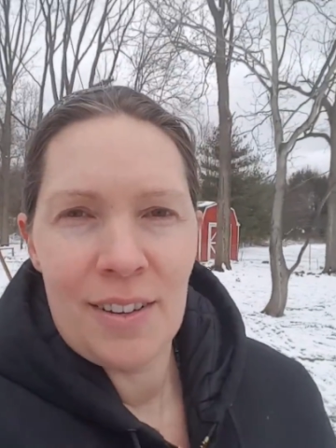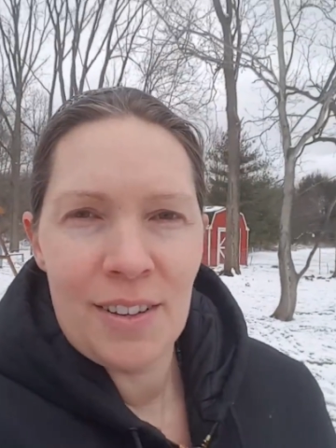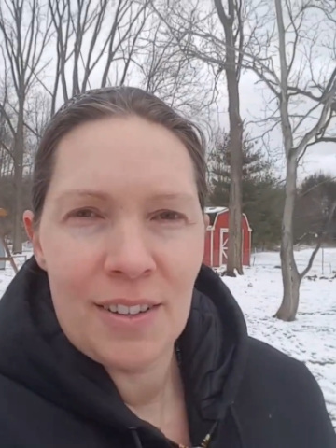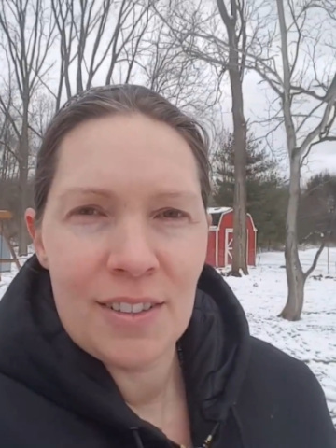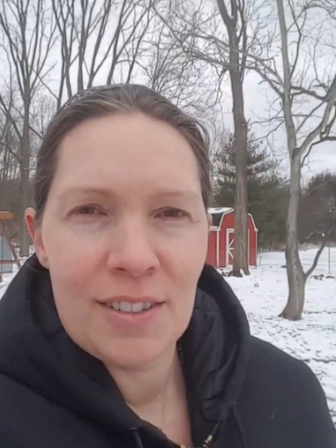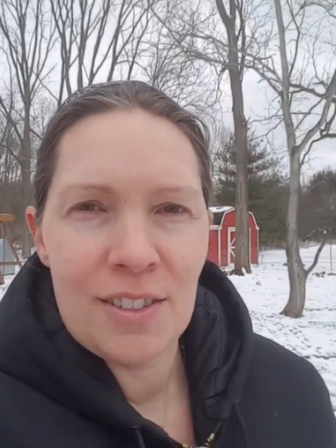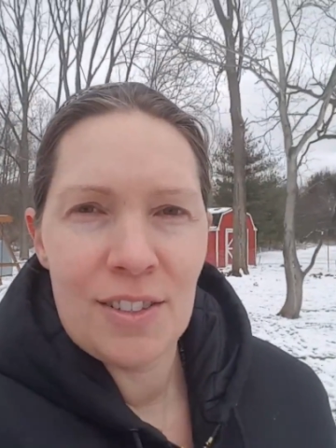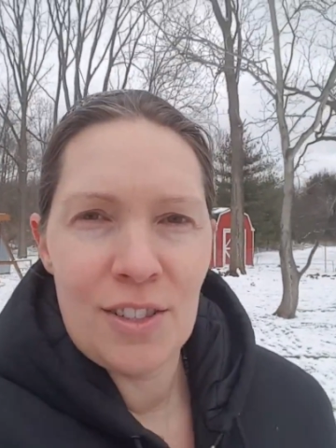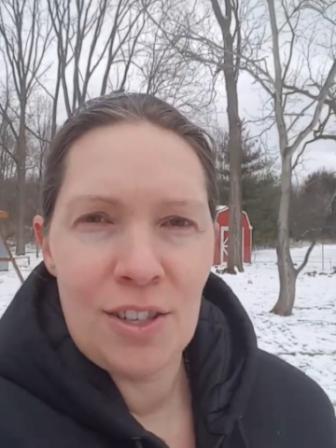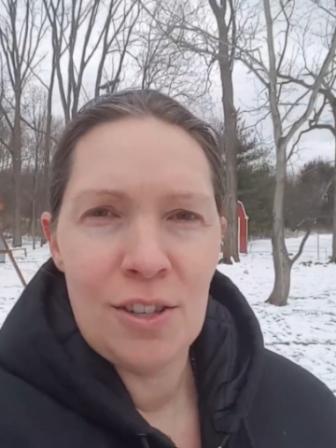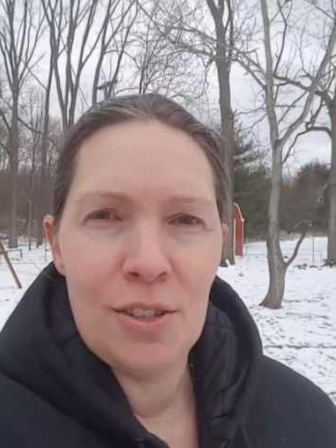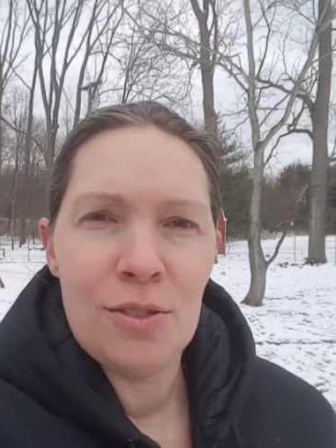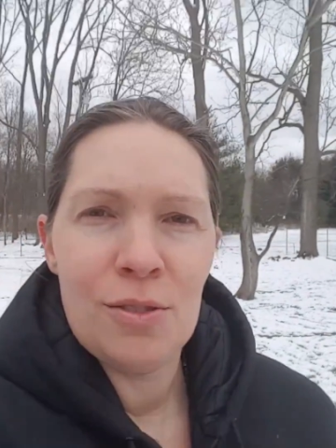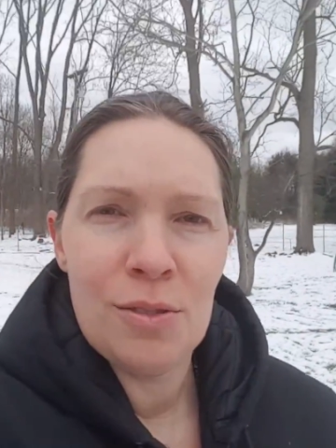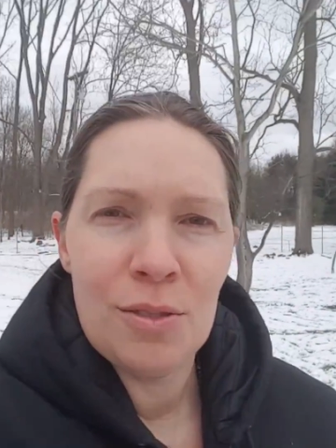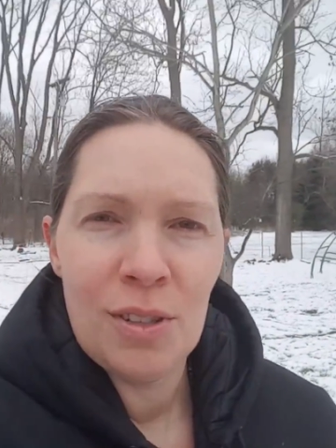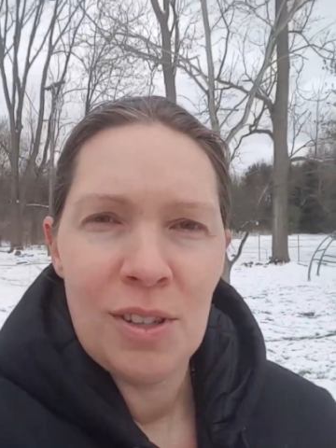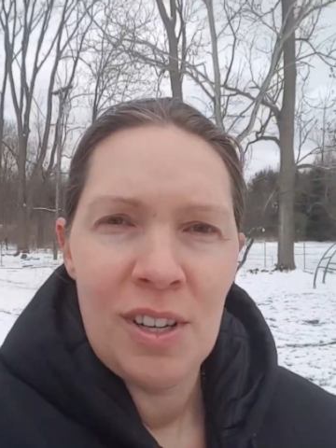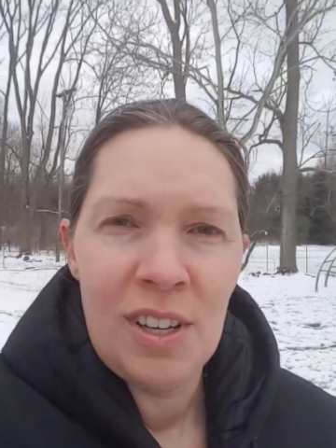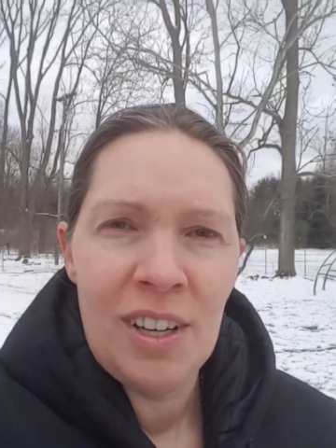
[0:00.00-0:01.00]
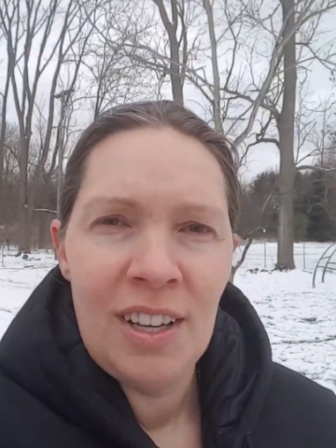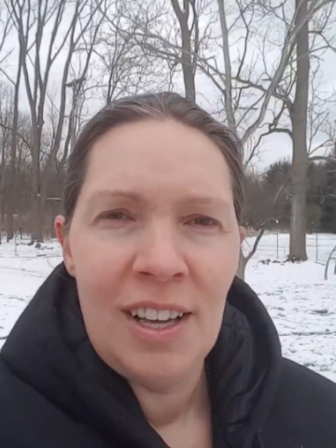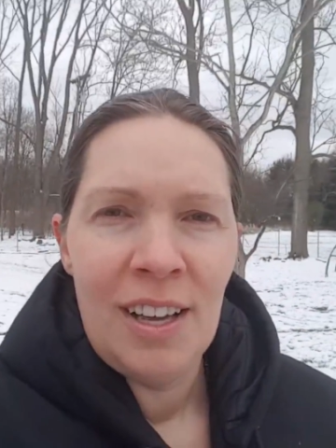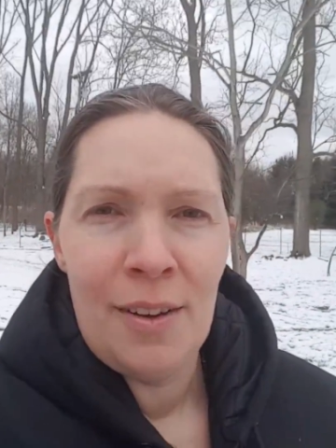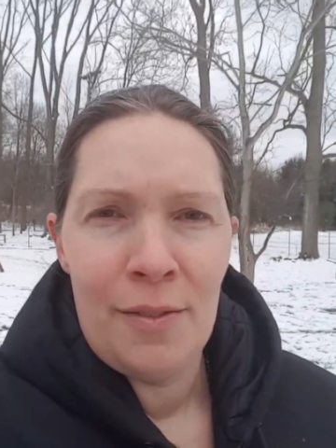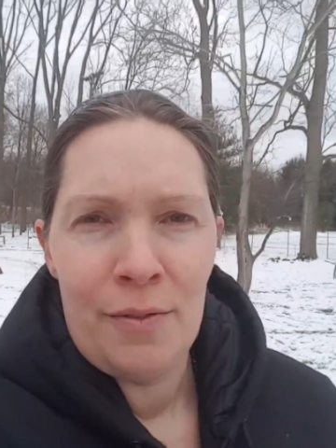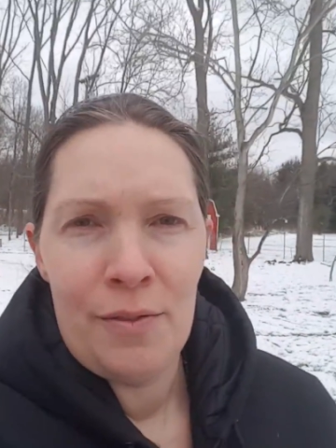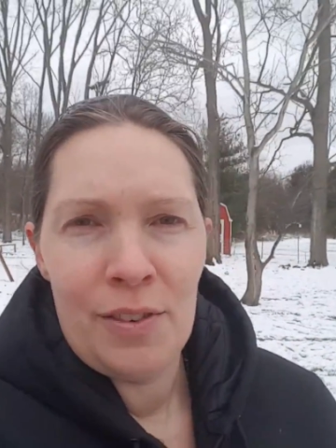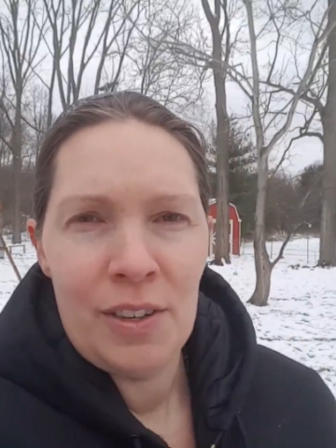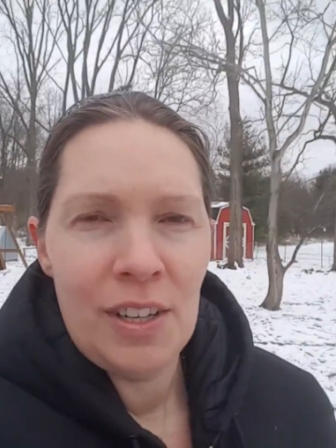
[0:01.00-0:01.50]
snow
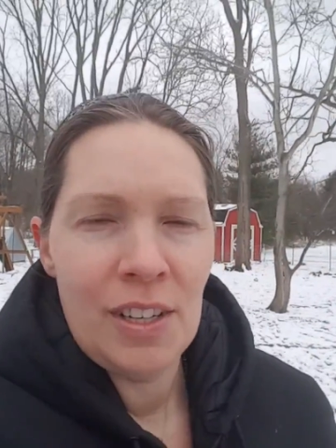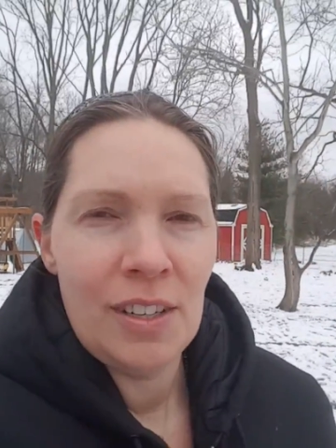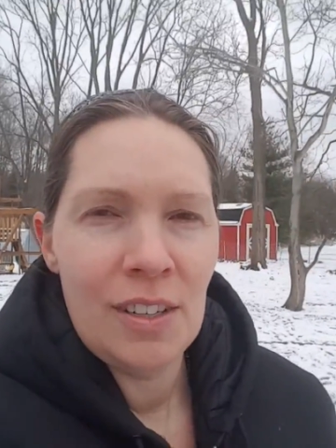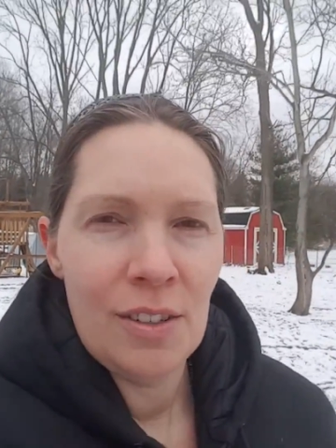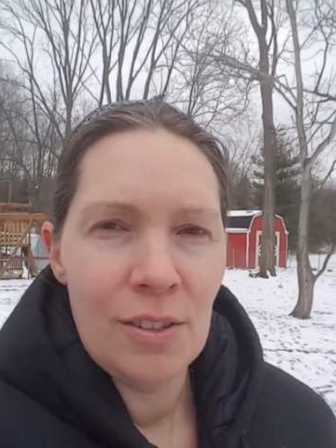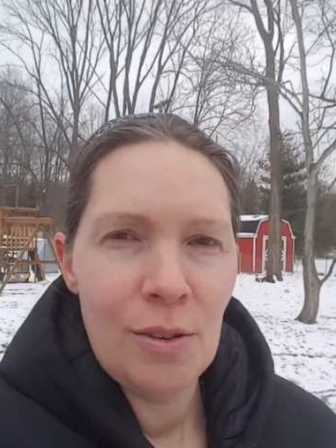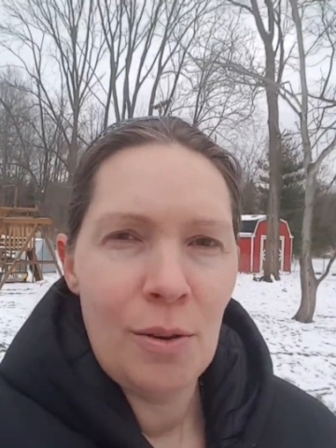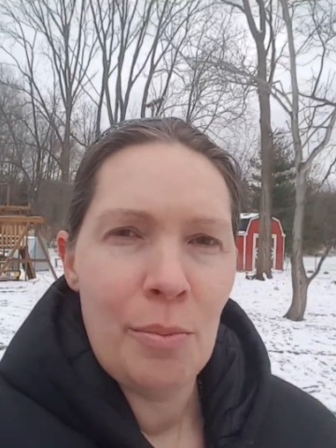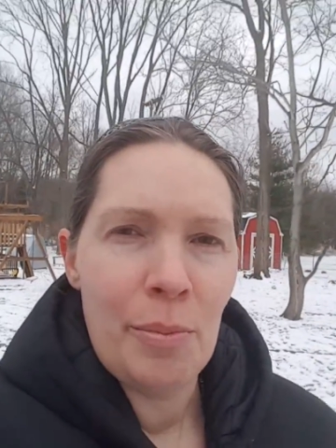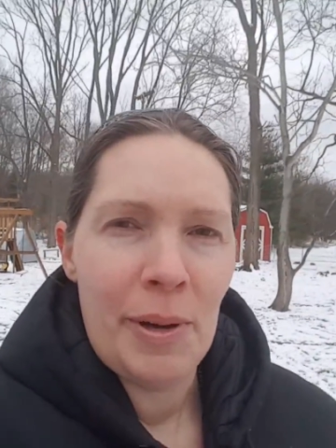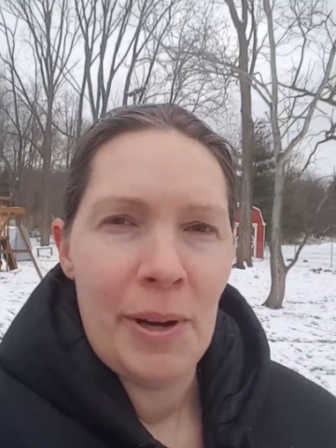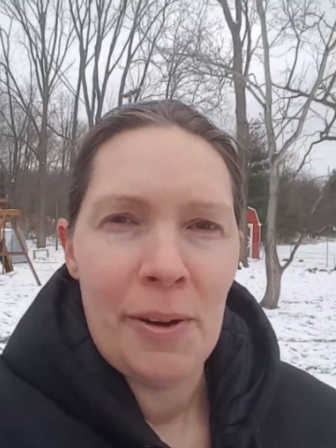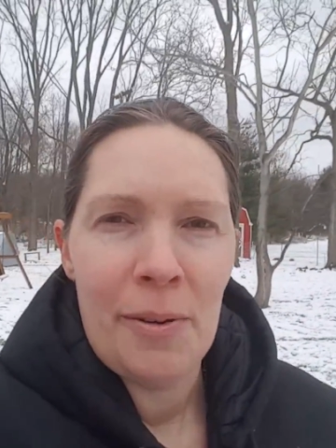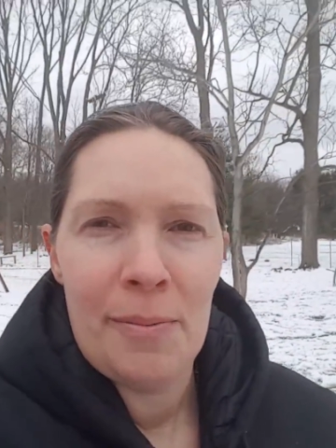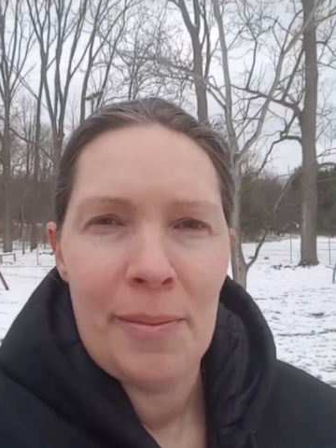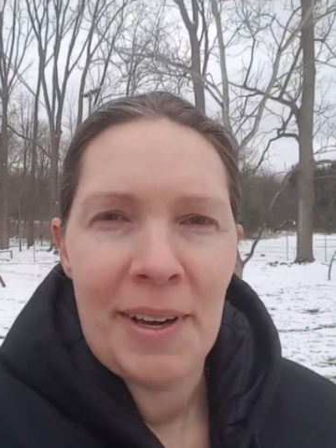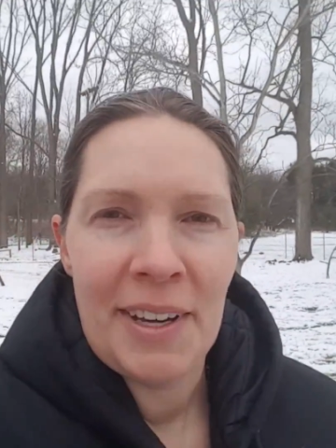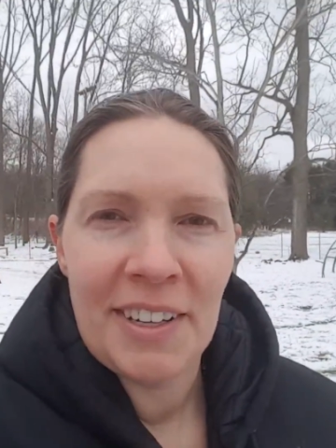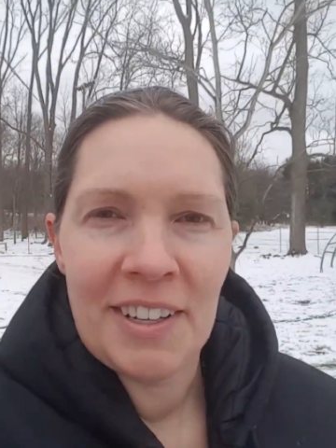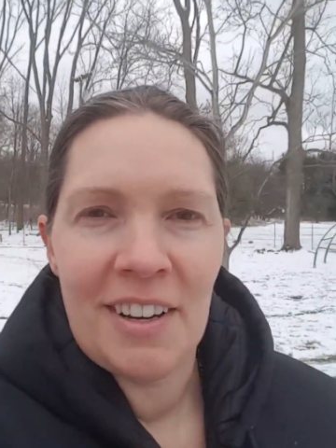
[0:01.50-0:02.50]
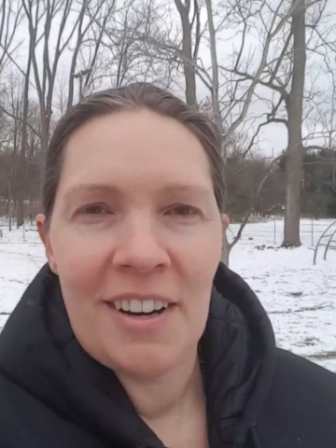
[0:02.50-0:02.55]
video about my